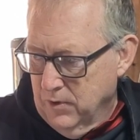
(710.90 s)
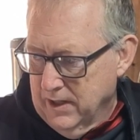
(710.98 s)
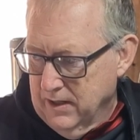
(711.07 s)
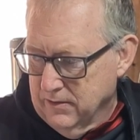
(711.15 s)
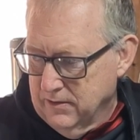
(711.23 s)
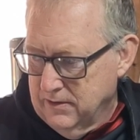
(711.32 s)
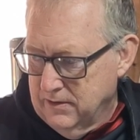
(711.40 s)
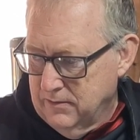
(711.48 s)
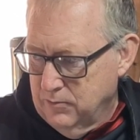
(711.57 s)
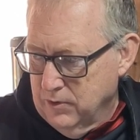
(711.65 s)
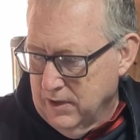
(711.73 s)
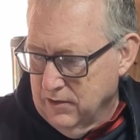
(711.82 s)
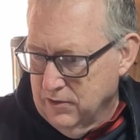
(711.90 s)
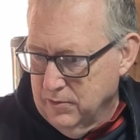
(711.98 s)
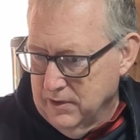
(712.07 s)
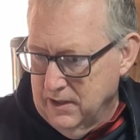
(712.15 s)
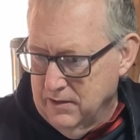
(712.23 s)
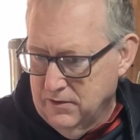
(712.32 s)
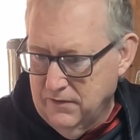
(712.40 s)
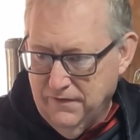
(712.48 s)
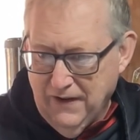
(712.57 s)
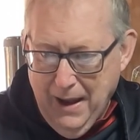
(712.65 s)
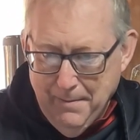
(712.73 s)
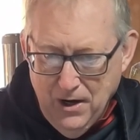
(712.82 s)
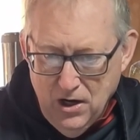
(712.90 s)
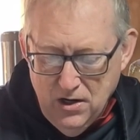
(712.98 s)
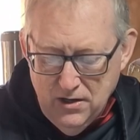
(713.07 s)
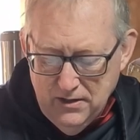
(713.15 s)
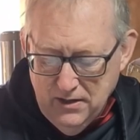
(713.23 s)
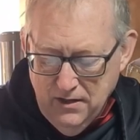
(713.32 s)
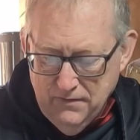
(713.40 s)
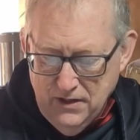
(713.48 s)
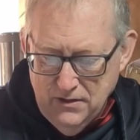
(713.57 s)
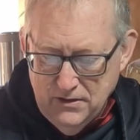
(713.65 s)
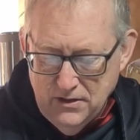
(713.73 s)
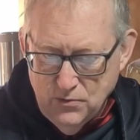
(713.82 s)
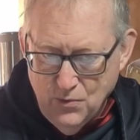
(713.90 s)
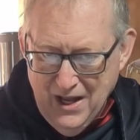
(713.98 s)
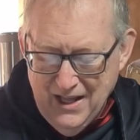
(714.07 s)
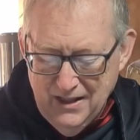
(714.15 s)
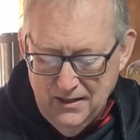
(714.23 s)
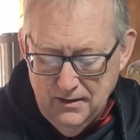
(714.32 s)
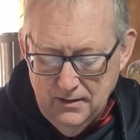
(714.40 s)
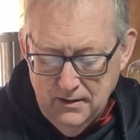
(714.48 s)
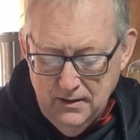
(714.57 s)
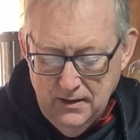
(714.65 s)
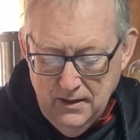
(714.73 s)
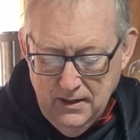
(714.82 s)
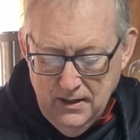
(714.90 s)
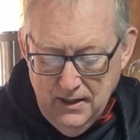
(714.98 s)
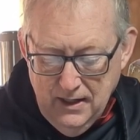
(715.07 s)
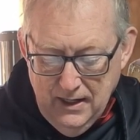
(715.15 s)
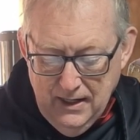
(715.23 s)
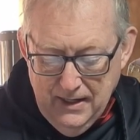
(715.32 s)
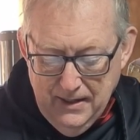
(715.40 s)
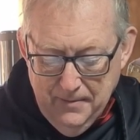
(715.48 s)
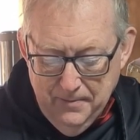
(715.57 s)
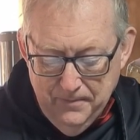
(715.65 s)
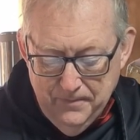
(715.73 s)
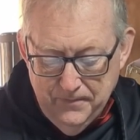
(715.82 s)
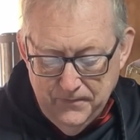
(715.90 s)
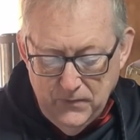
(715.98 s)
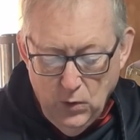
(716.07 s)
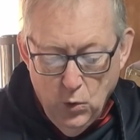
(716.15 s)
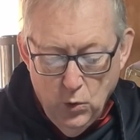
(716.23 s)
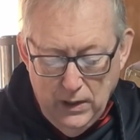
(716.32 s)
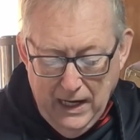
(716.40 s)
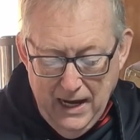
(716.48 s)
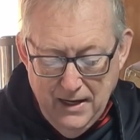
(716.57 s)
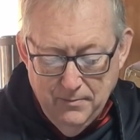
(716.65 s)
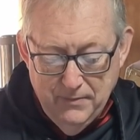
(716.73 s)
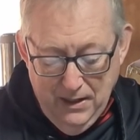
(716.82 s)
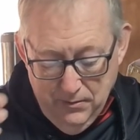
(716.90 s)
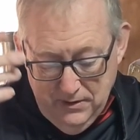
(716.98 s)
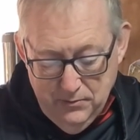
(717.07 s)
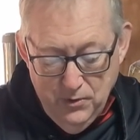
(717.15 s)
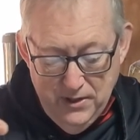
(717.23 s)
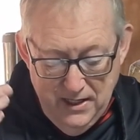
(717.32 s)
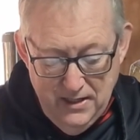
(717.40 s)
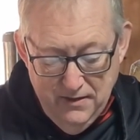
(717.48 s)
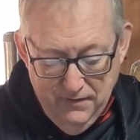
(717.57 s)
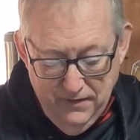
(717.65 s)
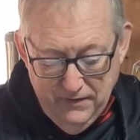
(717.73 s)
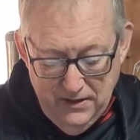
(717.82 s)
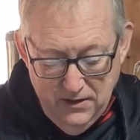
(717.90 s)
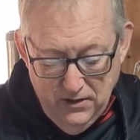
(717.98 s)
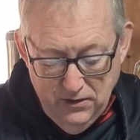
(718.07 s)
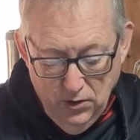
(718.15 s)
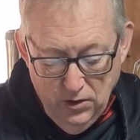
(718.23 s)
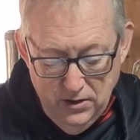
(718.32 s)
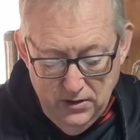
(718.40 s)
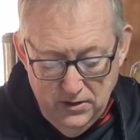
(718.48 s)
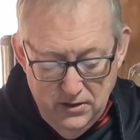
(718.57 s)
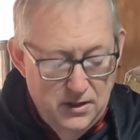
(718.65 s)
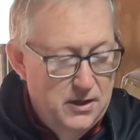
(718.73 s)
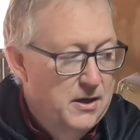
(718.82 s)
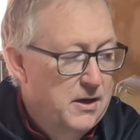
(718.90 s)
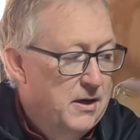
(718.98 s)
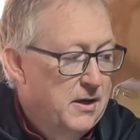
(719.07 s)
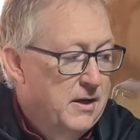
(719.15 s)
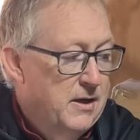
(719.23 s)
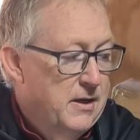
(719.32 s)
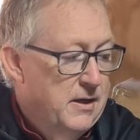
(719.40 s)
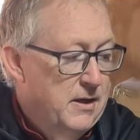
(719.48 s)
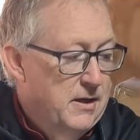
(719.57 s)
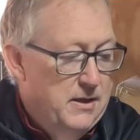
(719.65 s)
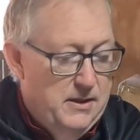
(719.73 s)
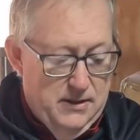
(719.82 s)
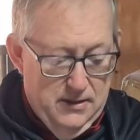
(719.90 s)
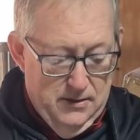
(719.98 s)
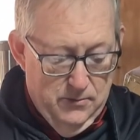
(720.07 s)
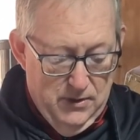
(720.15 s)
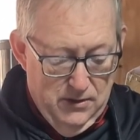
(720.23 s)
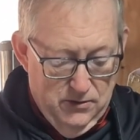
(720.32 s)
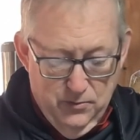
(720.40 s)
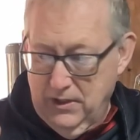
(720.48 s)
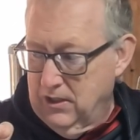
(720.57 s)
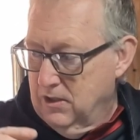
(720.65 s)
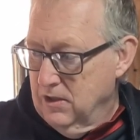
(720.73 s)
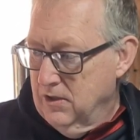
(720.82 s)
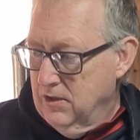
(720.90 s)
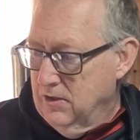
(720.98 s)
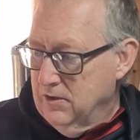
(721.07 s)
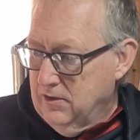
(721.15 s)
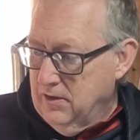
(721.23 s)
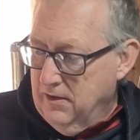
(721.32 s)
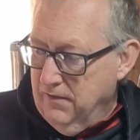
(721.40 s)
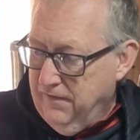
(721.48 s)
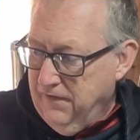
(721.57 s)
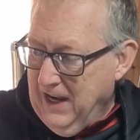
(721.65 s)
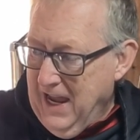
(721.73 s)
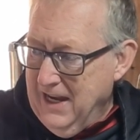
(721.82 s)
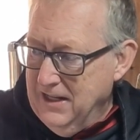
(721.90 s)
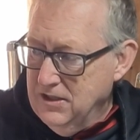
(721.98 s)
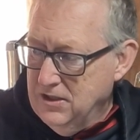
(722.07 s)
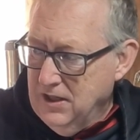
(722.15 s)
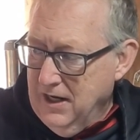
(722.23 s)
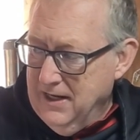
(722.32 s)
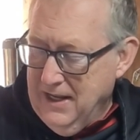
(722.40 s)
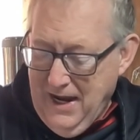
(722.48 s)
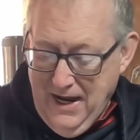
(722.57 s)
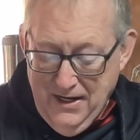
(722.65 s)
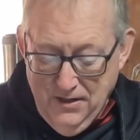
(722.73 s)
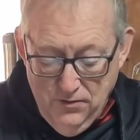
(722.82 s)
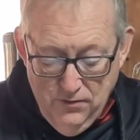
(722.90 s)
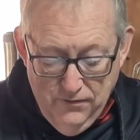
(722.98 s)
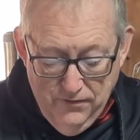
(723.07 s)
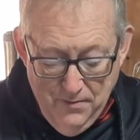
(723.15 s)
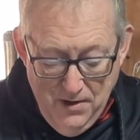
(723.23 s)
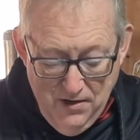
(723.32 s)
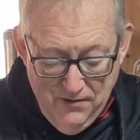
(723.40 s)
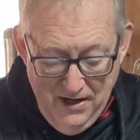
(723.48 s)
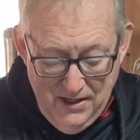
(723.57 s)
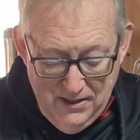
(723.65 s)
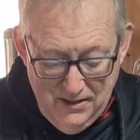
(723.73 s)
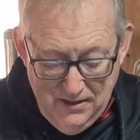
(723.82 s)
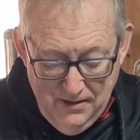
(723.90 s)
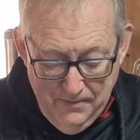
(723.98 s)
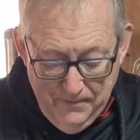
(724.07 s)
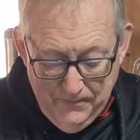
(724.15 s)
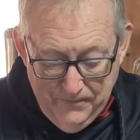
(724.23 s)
What else? Flat bar that I've used as well. All came, that was within the $59. What else we got? The flange and the handle from RS